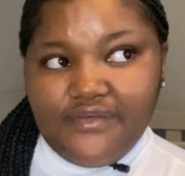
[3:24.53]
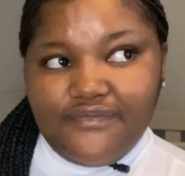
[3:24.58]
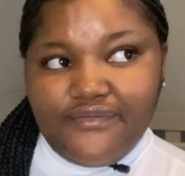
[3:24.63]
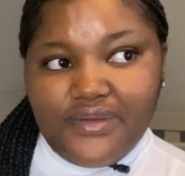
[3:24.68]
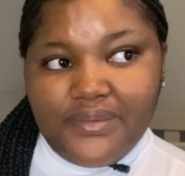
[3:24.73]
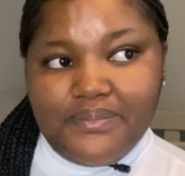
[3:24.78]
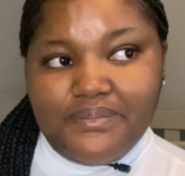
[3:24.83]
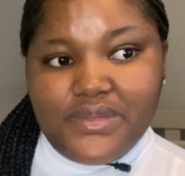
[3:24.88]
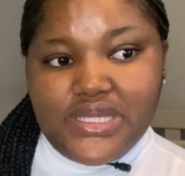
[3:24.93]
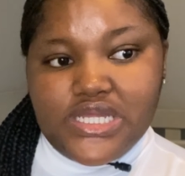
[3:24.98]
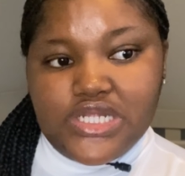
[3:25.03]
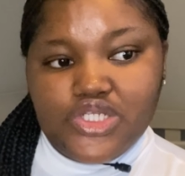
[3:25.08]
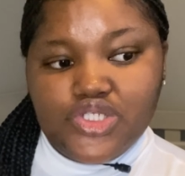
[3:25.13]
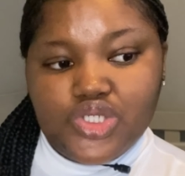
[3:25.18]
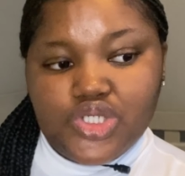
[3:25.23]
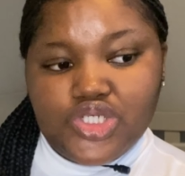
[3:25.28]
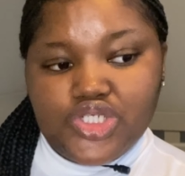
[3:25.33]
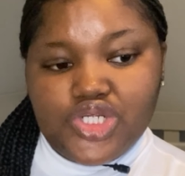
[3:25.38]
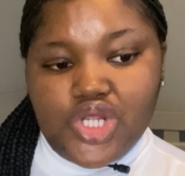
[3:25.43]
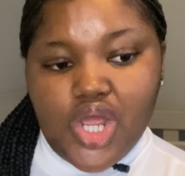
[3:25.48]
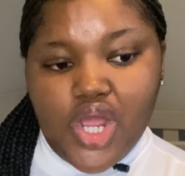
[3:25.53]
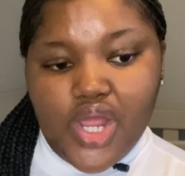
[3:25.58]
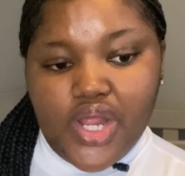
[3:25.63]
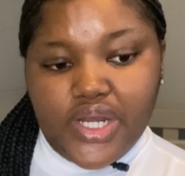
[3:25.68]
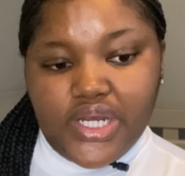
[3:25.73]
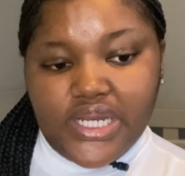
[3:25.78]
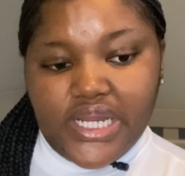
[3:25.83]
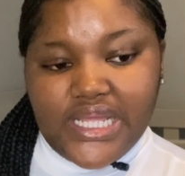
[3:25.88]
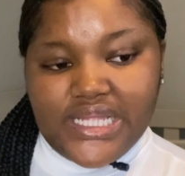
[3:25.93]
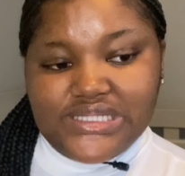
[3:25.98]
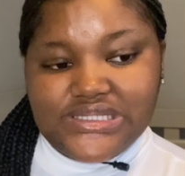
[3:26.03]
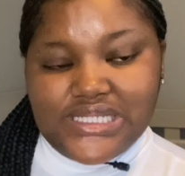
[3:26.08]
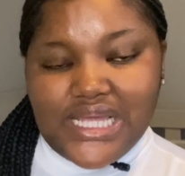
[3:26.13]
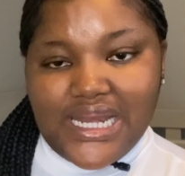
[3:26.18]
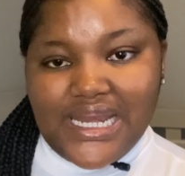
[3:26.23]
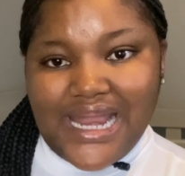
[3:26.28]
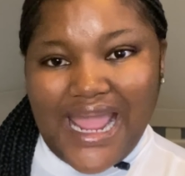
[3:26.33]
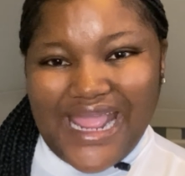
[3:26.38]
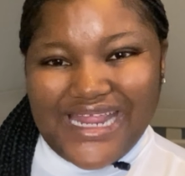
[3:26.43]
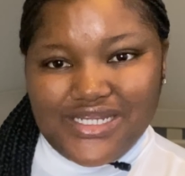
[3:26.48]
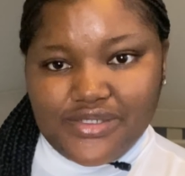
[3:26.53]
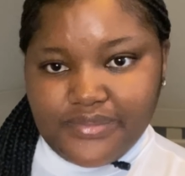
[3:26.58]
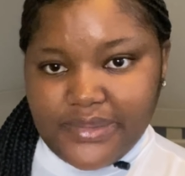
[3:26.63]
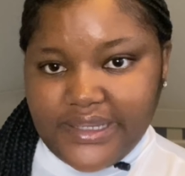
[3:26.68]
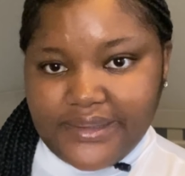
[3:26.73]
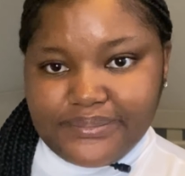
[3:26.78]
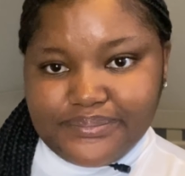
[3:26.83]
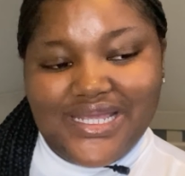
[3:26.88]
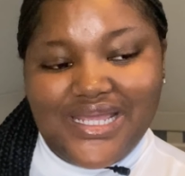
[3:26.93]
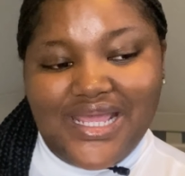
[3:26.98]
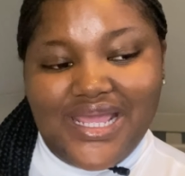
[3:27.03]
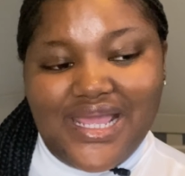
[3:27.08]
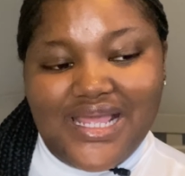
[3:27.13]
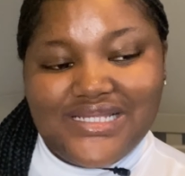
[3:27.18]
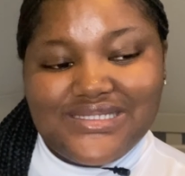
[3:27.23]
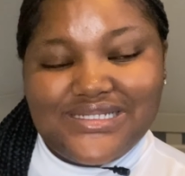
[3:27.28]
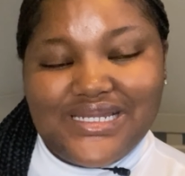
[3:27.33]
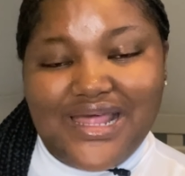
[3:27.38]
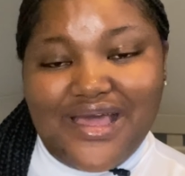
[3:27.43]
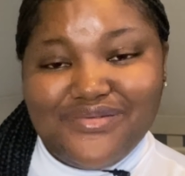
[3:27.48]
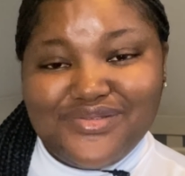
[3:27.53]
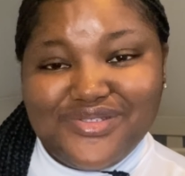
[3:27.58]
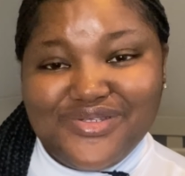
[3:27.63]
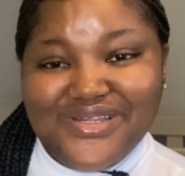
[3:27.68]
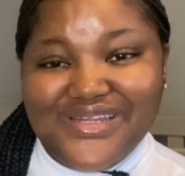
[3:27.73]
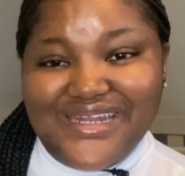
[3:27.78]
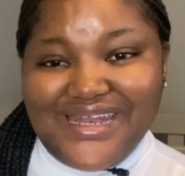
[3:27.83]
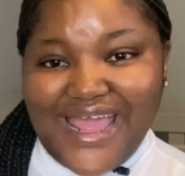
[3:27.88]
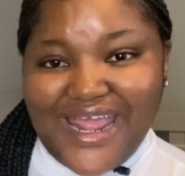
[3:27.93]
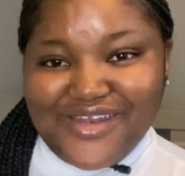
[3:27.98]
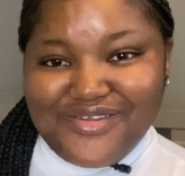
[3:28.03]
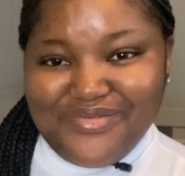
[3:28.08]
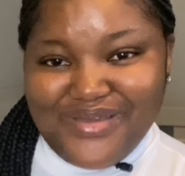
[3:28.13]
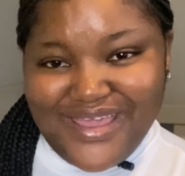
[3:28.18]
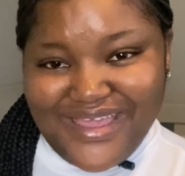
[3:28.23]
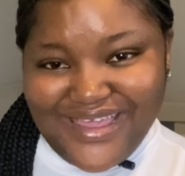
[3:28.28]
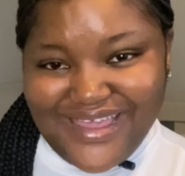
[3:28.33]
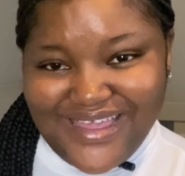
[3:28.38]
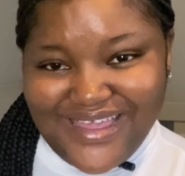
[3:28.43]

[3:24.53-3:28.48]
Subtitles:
For me to turn, it's a nightmare. It's an absolute nightmare.